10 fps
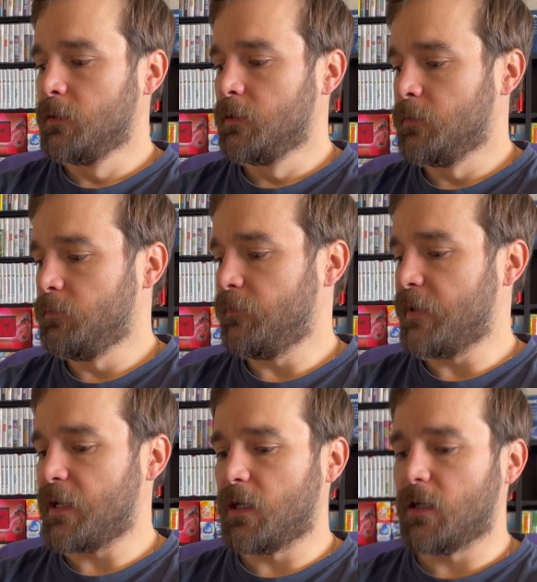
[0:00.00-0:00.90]
We've
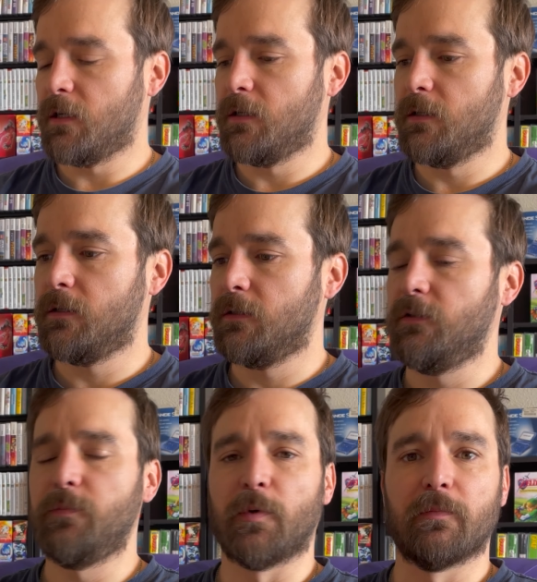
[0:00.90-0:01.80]
got our
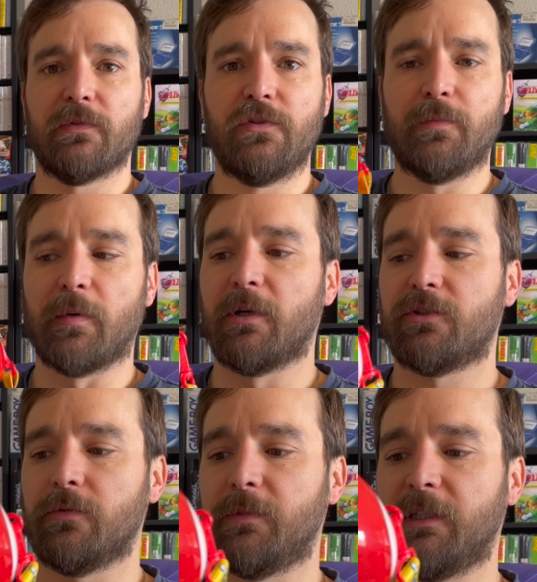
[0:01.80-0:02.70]
super
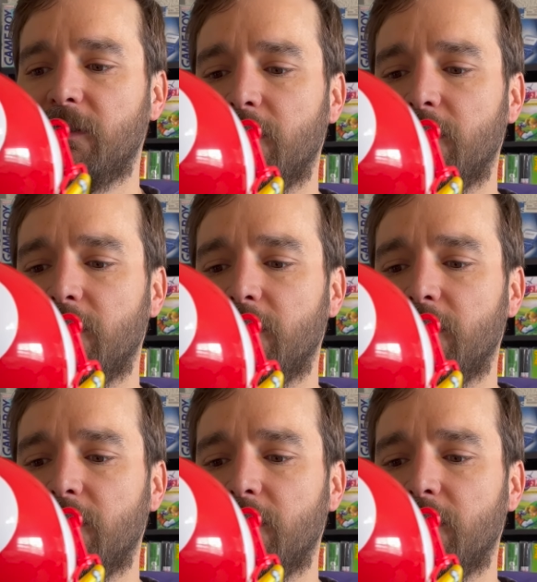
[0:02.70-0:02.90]
mushroom here.